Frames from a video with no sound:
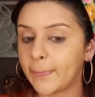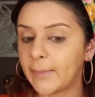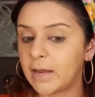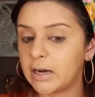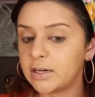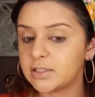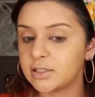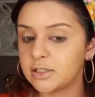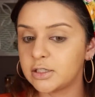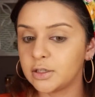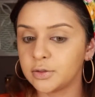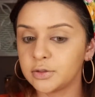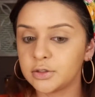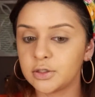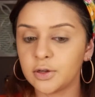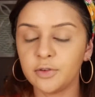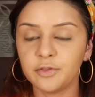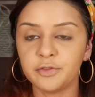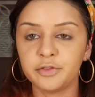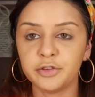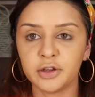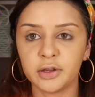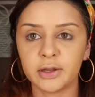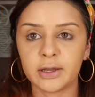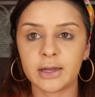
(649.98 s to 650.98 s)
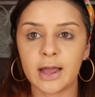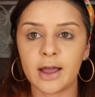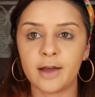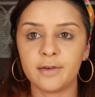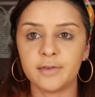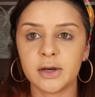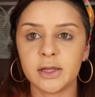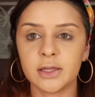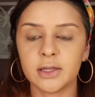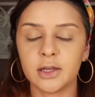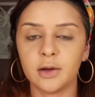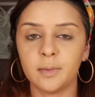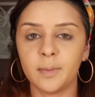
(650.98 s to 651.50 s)
I still don't feel like I have
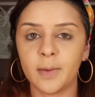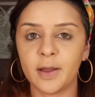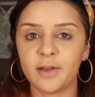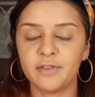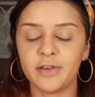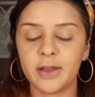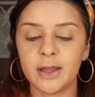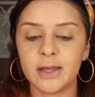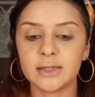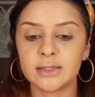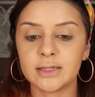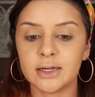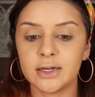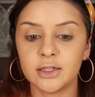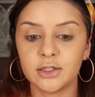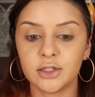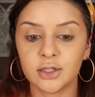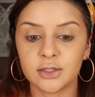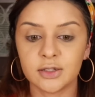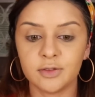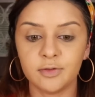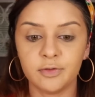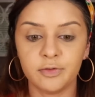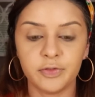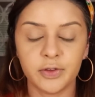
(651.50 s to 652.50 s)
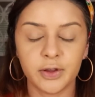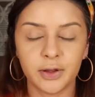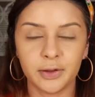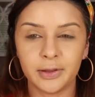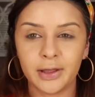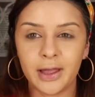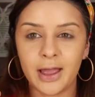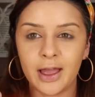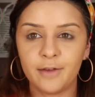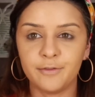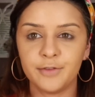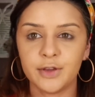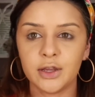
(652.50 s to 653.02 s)
anything on my face and it doesn't feel
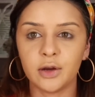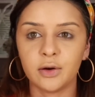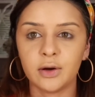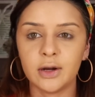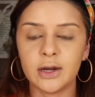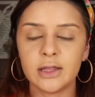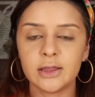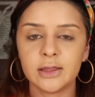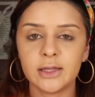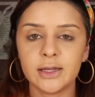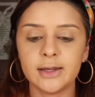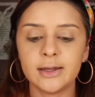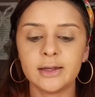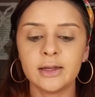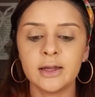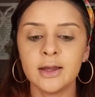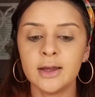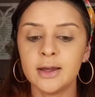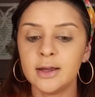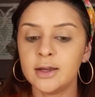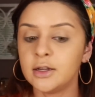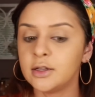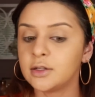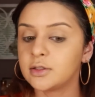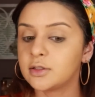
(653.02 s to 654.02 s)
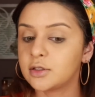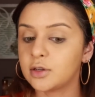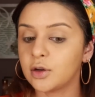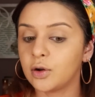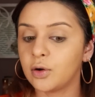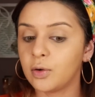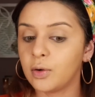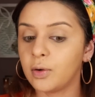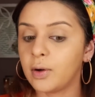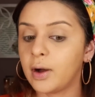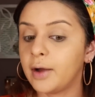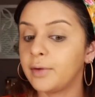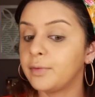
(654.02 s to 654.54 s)
heavy or anything.
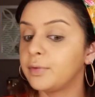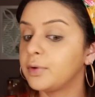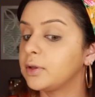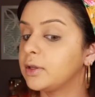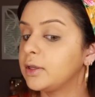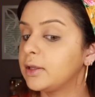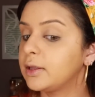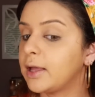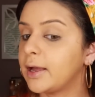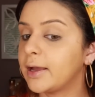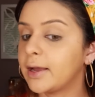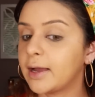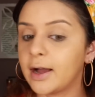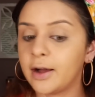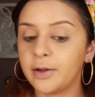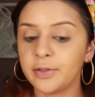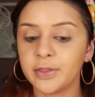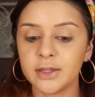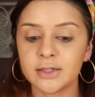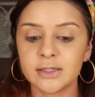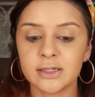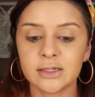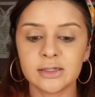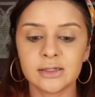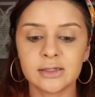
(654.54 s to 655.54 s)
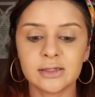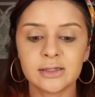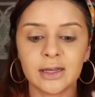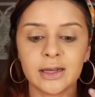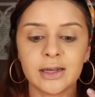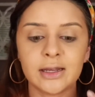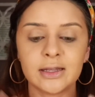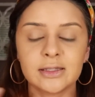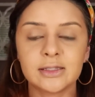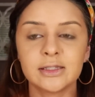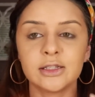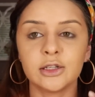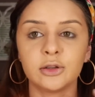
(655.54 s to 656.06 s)
So I really like how this is
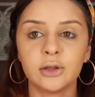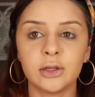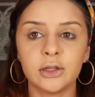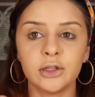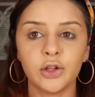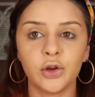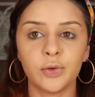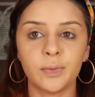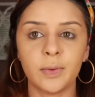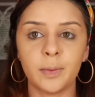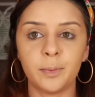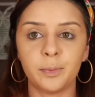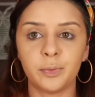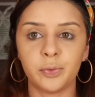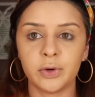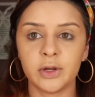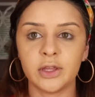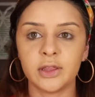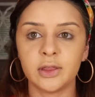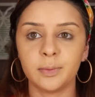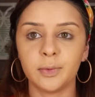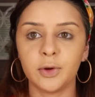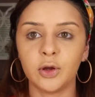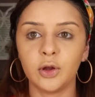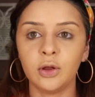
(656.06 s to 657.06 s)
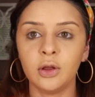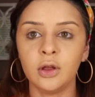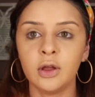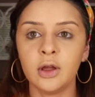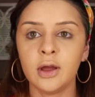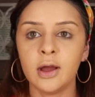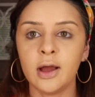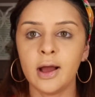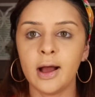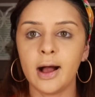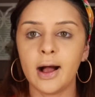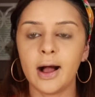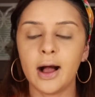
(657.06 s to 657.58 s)
like still a little bit breathable.
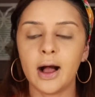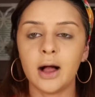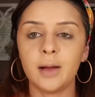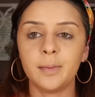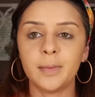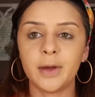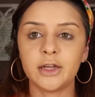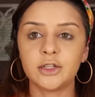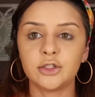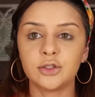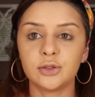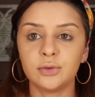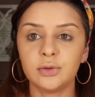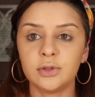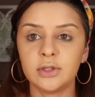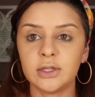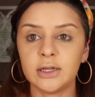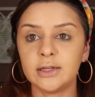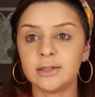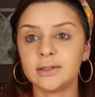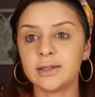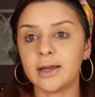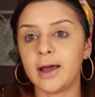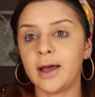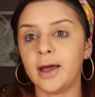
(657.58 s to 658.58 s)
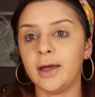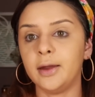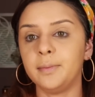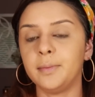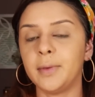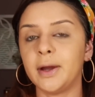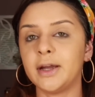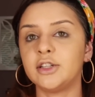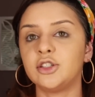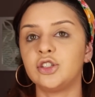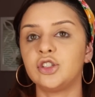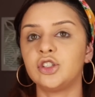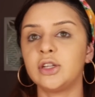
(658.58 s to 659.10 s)
Um, I do think that
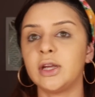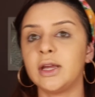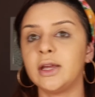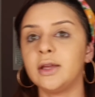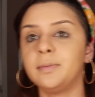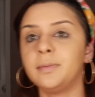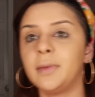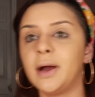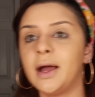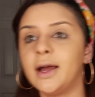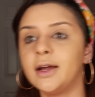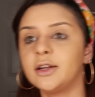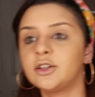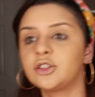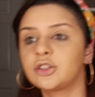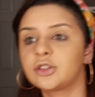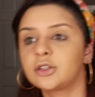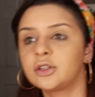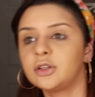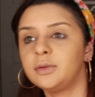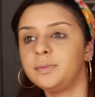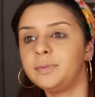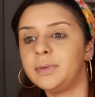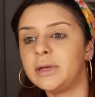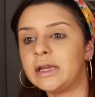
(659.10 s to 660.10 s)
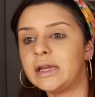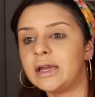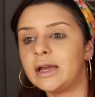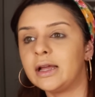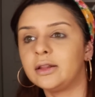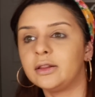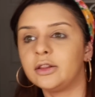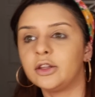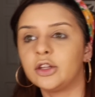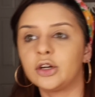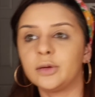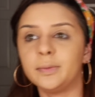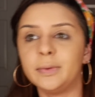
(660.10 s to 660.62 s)
my shade match could be a
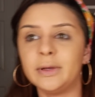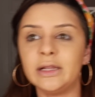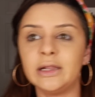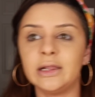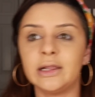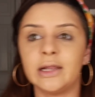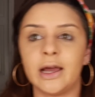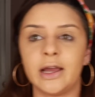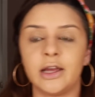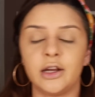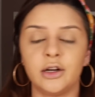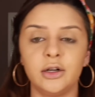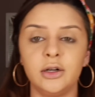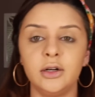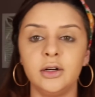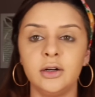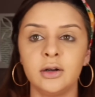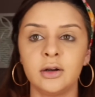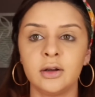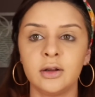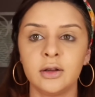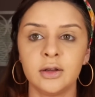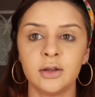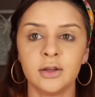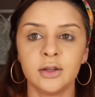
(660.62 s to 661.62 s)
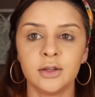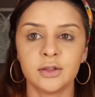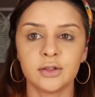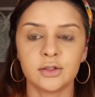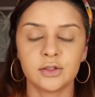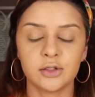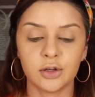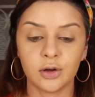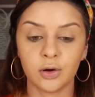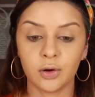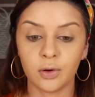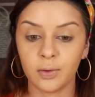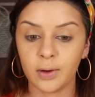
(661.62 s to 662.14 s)
little bit lighter.
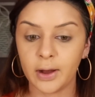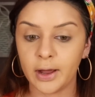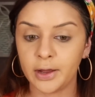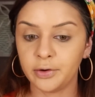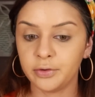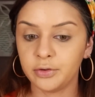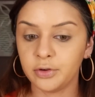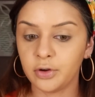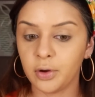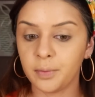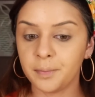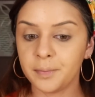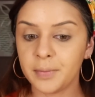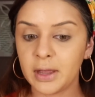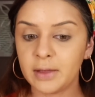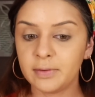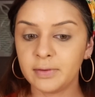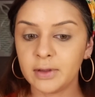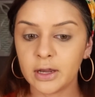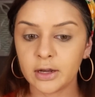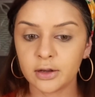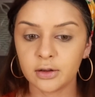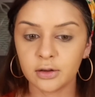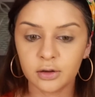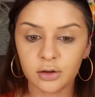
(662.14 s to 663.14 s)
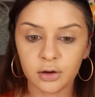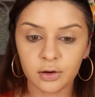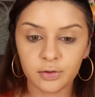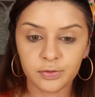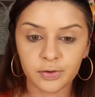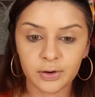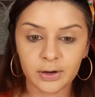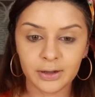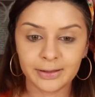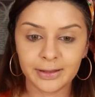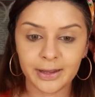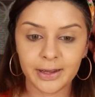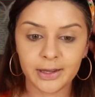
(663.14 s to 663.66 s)
So I don't know, maybe I could go
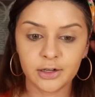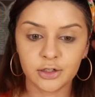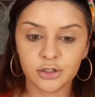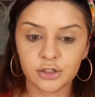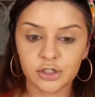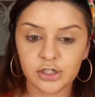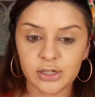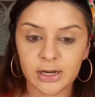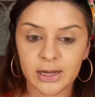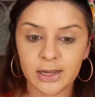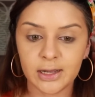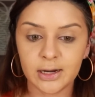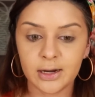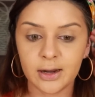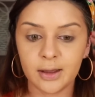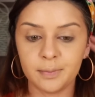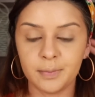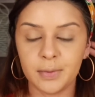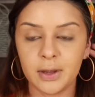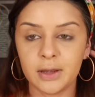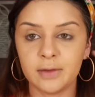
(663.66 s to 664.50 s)
for a lighter shade and